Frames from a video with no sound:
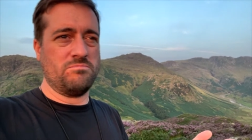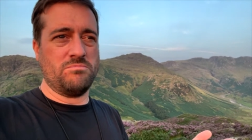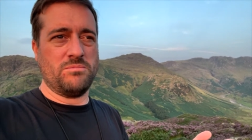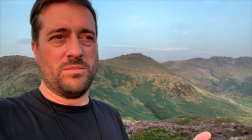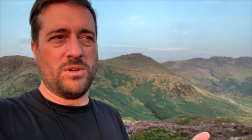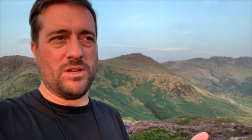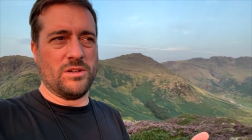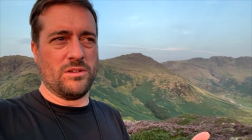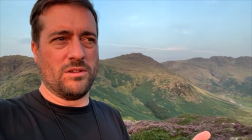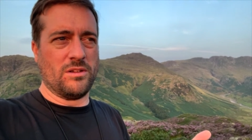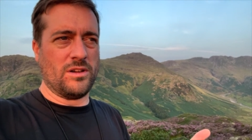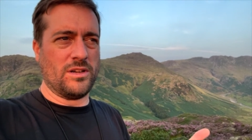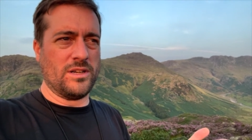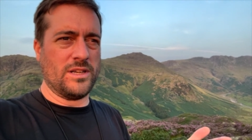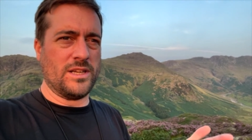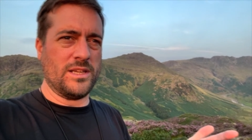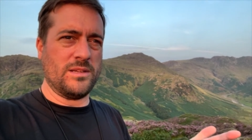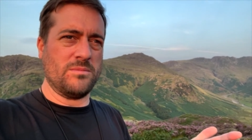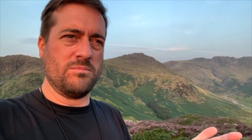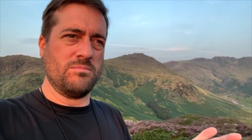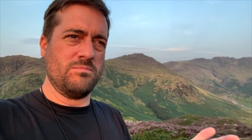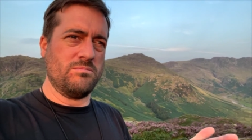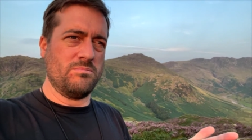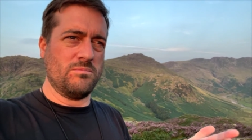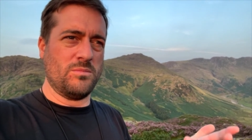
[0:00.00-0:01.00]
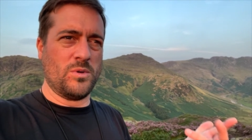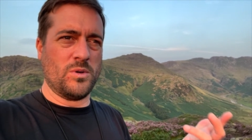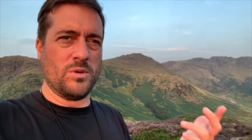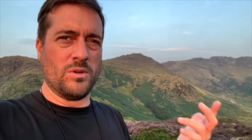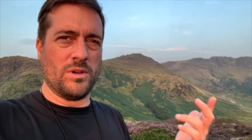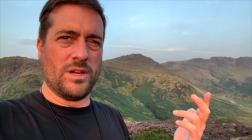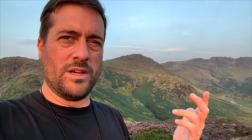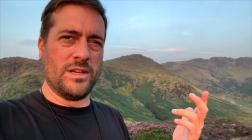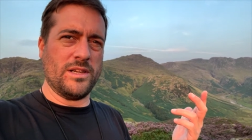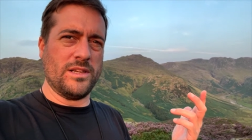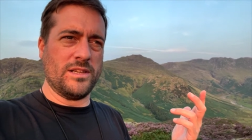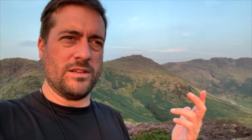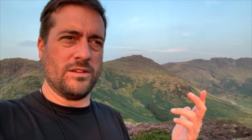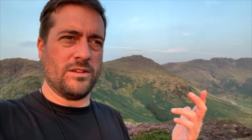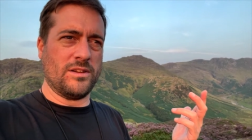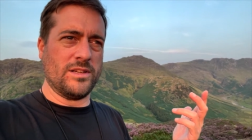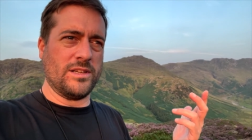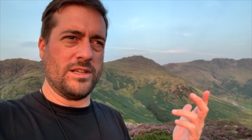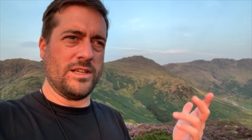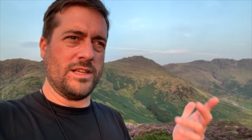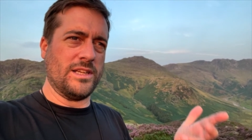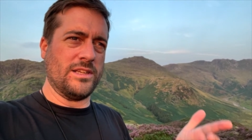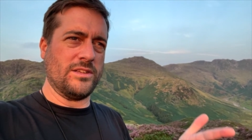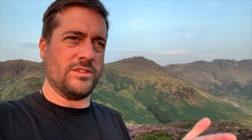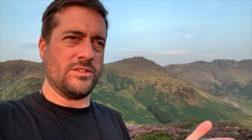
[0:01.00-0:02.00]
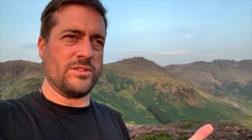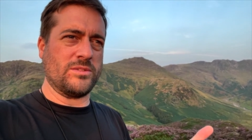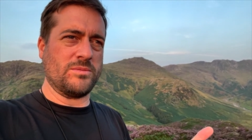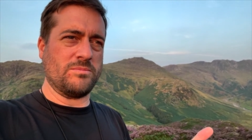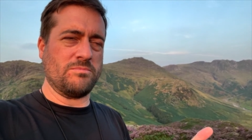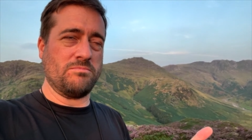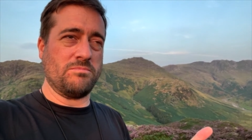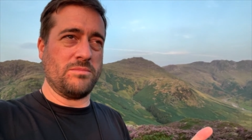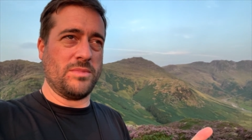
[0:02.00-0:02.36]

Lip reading: unlikely, more likely light leaks.